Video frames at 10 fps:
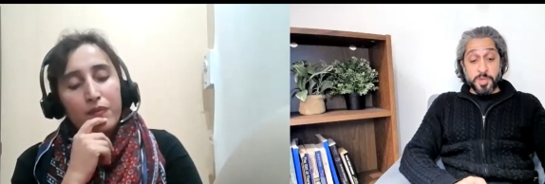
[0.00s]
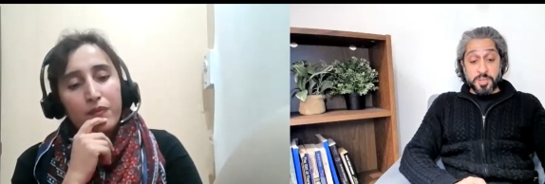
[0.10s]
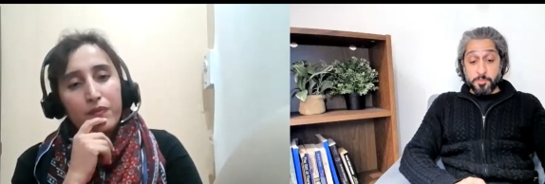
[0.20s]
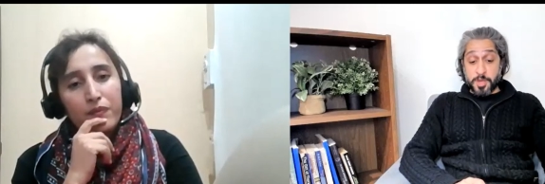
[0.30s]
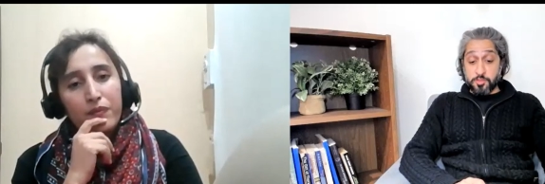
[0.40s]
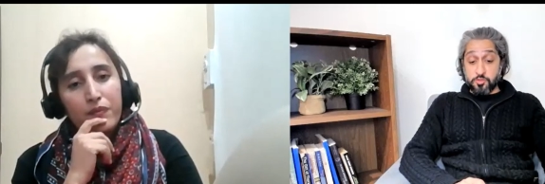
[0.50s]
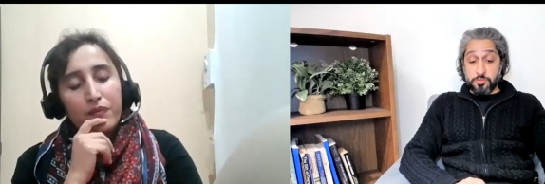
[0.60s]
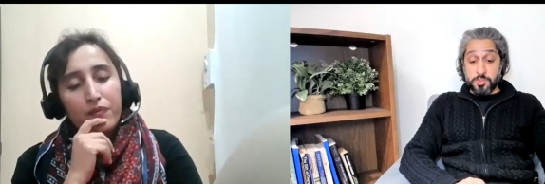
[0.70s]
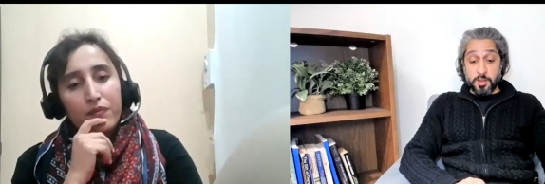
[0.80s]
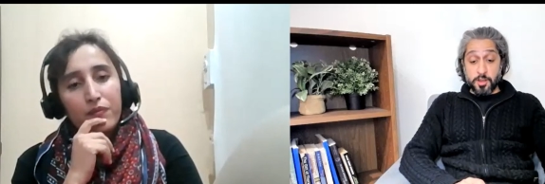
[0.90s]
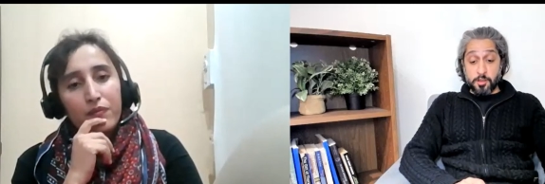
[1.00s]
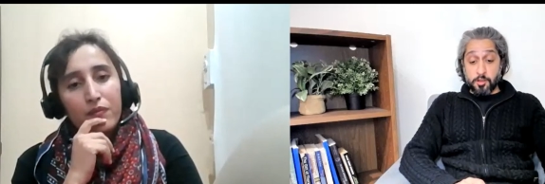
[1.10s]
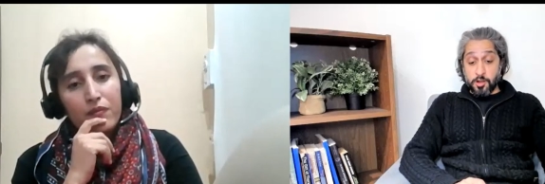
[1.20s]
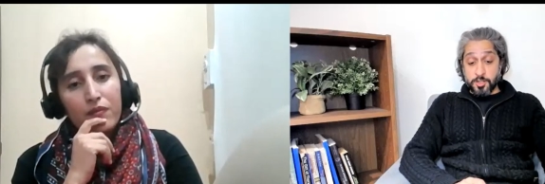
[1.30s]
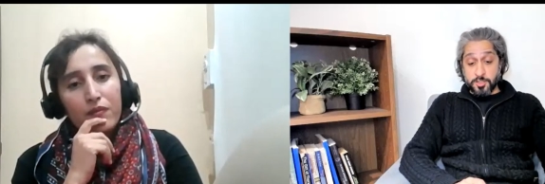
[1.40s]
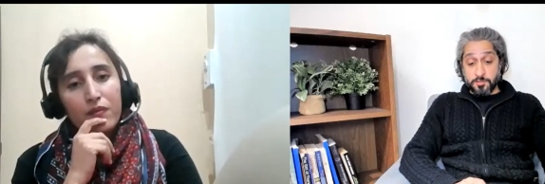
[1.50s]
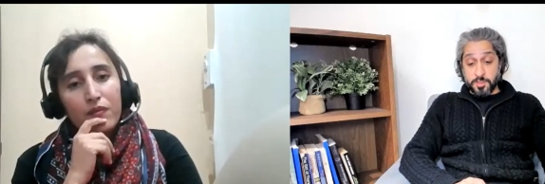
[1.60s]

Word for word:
Speaker 1: Maryam, I know there are lots of